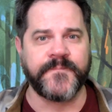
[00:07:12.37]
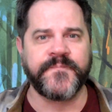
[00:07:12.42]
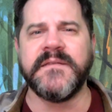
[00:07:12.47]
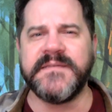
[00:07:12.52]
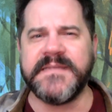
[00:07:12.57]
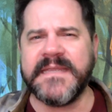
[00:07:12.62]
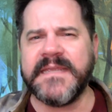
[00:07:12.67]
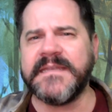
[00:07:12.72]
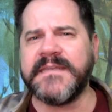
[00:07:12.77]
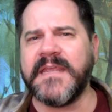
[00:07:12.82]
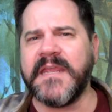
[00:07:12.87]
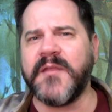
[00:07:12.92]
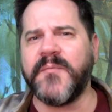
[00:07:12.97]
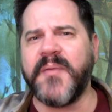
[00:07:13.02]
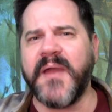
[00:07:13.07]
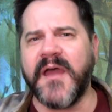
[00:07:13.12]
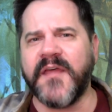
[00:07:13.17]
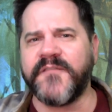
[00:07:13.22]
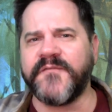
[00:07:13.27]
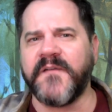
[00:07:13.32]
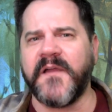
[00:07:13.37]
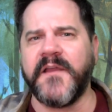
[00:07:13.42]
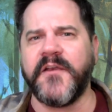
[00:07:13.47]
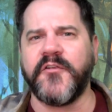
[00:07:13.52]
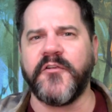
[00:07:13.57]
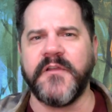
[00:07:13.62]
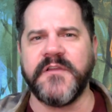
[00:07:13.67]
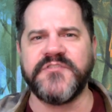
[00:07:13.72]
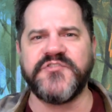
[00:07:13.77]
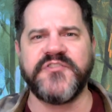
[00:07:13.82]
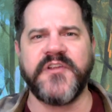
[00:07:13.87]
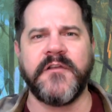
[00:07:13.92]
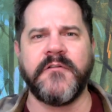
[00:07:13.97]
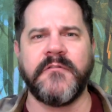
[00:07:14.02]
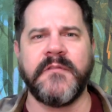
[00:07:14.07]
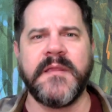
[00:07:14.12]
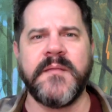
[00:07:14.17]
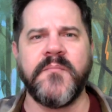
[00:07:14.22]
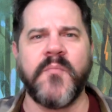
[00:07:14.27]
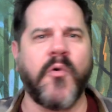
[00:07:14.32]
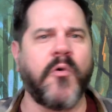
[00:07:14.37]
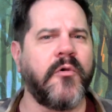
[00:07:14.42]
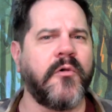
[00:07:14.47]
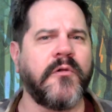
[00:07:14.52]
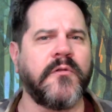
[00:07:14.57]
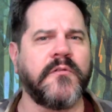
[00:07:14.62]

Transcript: D&D and Pathfinder are generally more